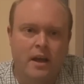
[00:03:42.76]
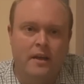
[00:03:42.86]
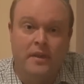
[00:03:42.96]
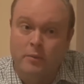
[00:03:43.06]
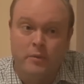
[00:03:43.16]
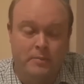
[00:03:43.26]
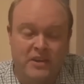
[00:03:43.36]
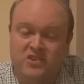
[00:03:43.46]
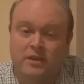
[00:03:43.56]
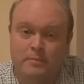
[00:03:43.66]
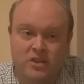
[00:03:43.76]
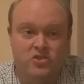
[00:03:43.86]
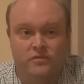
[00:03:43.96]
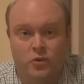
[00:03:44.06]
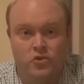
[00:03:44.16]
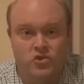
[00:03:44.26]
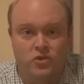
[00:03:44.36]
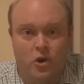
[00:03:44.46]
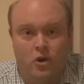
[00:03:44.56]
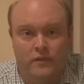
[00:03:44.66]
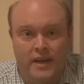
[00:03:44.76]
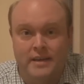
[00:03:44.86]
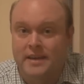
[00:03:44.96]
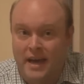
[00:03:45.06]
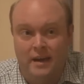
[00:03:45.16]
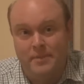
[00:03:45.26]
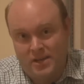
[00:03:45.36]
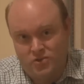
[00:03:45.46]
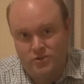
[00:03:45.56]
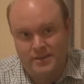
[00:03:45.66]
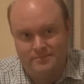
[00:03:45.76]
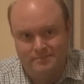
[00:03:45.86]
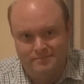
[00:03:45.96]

they went with basically a miniature version of a car battery